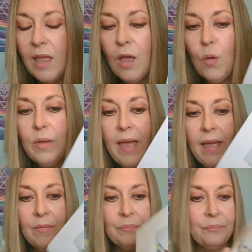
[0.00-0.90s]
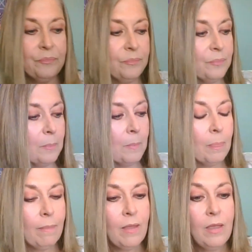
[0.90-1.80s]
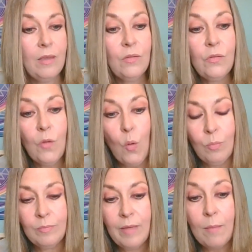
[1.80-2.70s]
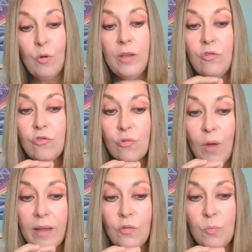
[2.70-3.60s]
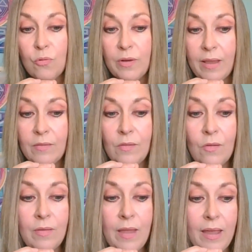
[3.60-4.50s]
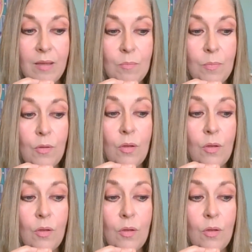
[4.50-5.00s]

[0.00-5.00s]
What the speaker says: Okay, so I'm going to try to pronounce the name, but